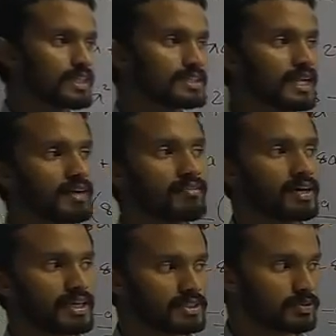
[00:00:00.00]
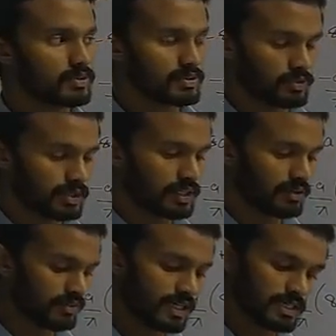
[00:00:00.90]
So it is an advantage to the
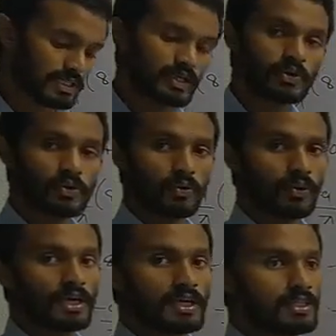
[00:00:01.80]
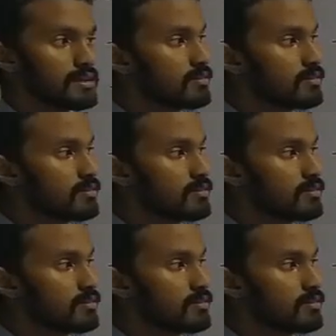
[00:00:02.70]
student if they are asking 2.